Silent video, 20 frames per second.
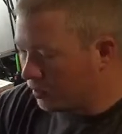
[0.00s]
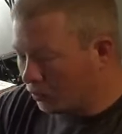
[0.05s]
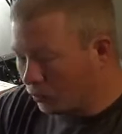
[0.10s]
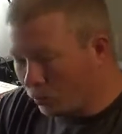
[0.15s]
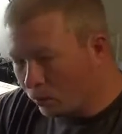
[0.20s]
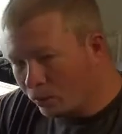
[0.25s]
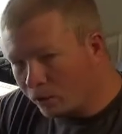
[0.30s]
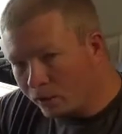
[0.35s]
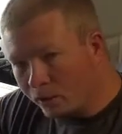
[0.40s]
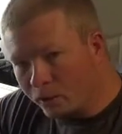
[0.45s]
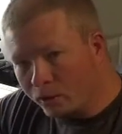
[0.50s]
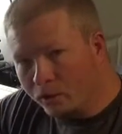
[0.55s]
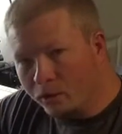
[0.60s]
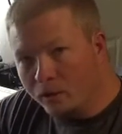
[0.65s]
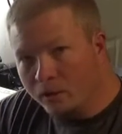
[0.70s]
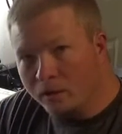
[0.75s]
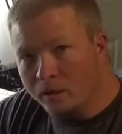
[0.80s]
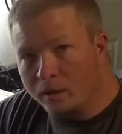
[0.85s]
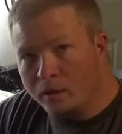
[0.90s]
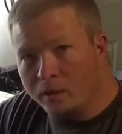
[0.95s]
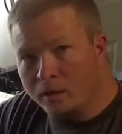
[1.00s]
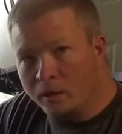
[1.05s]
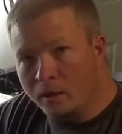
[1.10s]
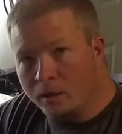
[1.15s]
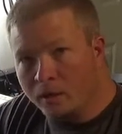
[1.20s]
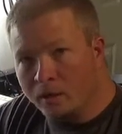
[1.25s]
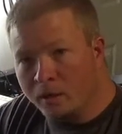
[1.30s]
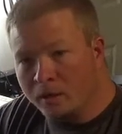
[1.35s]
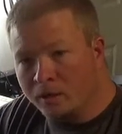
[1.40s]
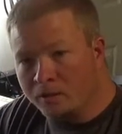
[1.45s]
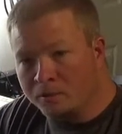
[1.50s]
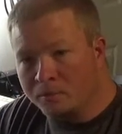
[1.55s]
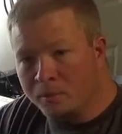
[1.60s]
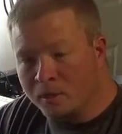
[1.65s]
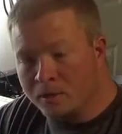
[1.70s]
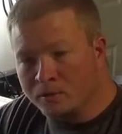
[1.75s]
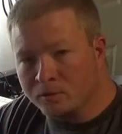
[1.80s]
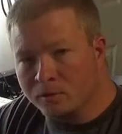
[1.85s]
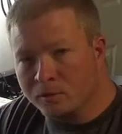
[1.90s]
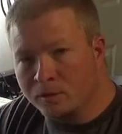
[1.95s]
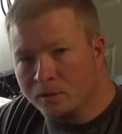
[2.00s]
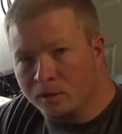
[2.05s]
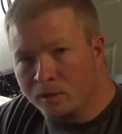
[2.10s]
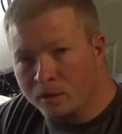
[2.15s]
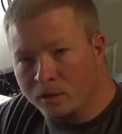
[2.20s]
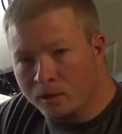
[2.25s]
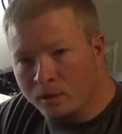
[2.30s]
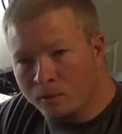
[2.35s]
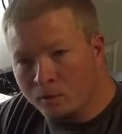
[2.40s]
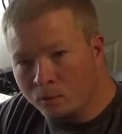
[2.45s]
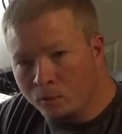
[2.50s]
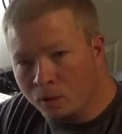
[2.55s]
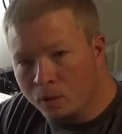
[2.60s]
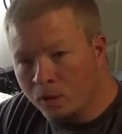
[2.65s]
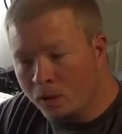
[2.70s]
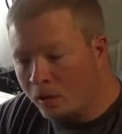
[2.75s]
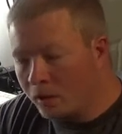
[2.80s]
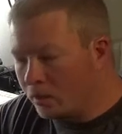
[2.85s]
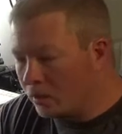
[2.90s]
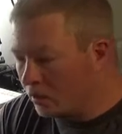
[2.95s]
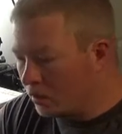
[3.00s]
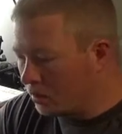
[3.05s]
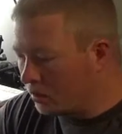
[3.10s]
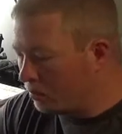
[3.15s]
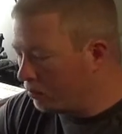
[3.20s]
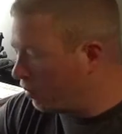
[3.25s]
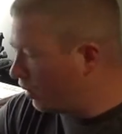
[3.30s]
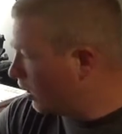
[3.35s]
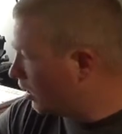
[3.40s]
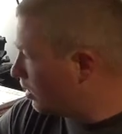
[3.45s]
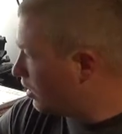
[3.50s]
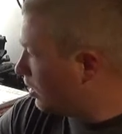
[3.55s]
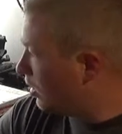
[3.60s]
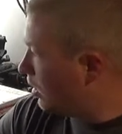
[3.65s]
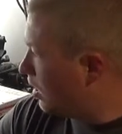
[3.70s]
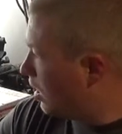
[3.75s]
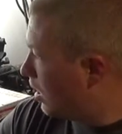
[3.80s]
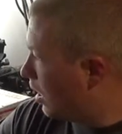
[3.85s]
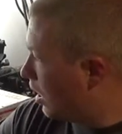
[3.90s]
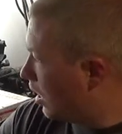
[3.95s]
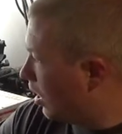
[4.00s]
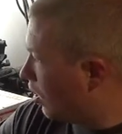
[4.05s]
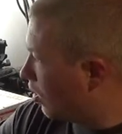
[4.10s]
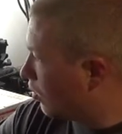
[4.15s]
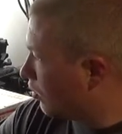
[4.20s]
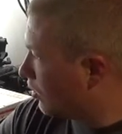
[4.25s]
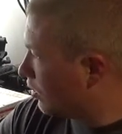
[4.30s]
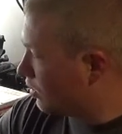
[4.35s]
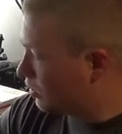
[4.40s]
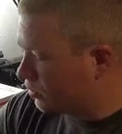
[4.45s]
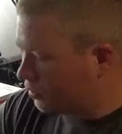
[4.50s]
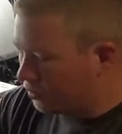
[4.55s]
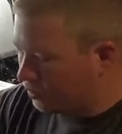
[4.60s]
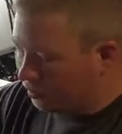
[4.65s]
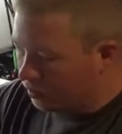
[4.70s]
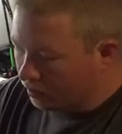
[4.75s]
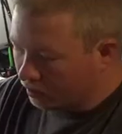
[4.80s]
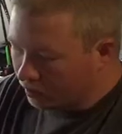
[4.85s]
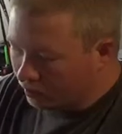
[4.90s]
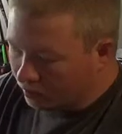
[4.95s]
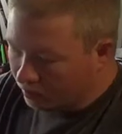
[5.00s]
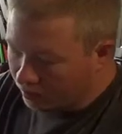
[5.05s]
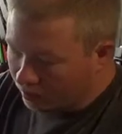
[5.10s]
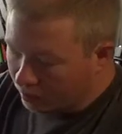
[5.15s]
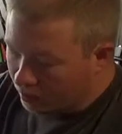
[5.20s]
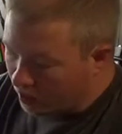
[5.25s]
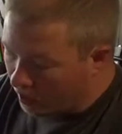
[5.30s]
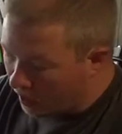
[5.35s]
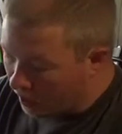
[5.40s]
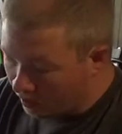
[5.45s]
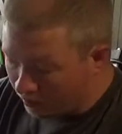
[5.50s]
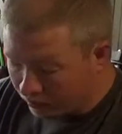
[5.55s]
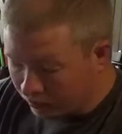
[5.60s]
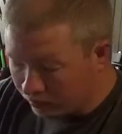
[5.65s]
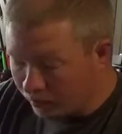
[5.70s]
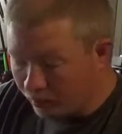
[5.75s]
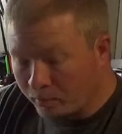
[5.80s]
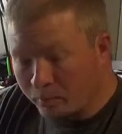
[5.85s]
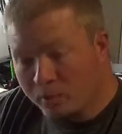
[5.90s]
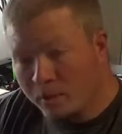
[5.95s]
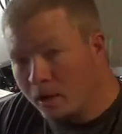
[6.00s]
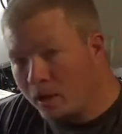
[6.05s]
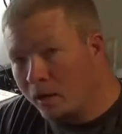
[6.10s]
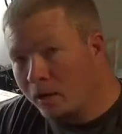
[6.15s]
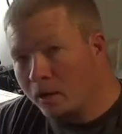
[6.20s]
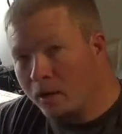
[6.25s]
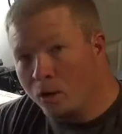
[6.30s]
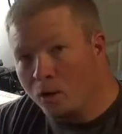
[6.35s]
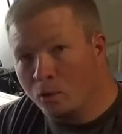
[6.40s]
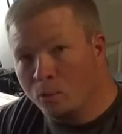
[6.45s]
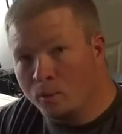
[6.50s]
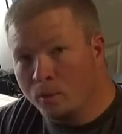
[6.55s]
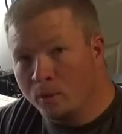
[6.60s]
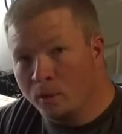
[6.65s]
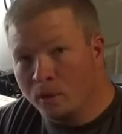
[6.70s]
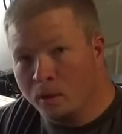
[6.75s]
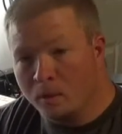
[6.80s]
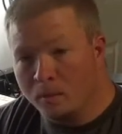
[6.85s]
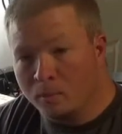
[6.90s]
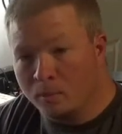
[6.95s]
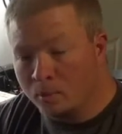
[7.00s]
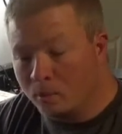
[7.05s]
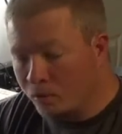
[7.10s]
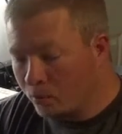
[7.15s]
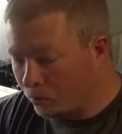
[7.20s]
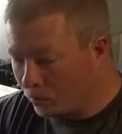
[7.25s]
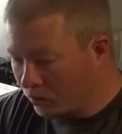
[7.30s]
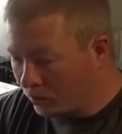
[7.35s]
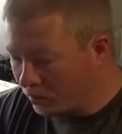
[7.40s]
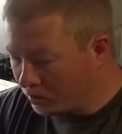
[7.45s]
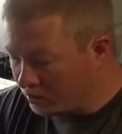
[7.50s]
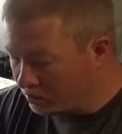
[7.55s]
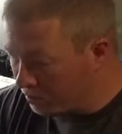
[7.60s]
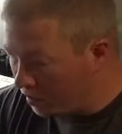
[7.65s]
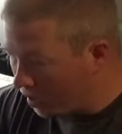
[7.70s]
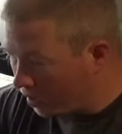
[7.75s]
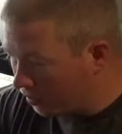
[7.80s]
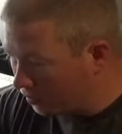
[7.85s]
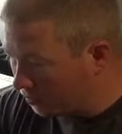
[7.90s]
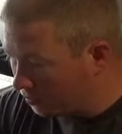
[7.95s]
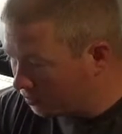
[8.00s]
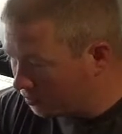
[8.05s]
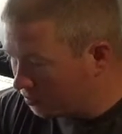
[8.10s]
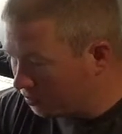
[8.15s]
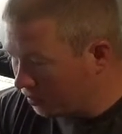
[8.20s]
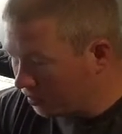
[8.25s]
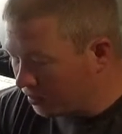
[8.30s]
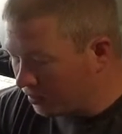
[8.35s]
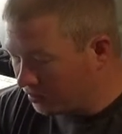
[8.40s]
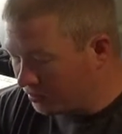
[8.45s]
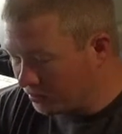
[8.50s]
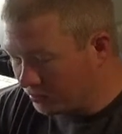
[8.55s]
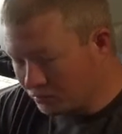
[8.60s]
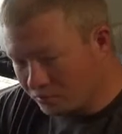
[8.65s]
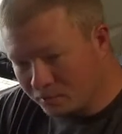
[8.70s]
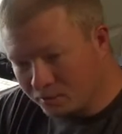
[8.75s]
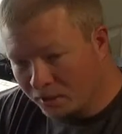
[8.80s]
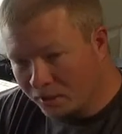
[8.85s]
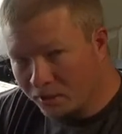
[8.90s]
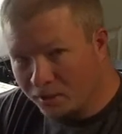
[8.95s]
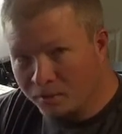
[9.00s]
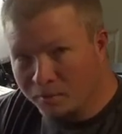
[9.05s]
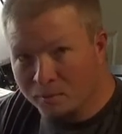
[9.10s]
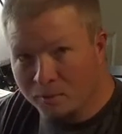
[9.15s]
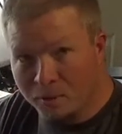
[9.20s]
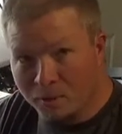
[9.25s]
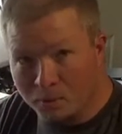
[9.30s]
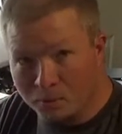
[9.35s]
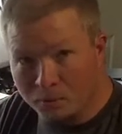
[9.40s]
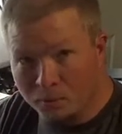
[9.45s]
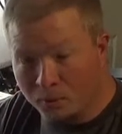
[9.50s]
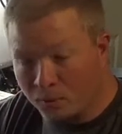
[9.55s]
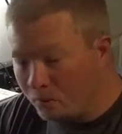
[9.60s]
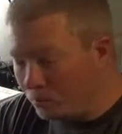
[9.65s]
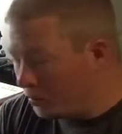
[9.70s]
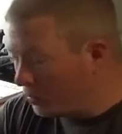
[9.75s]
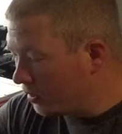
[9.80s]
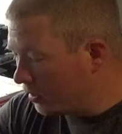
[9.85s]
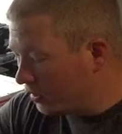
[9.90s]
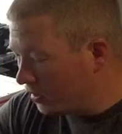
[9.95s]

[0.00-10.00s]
a really good, and especially in the rut. But all this urine, I don't even dare open up one of these bottles because it'll stink up the whole room.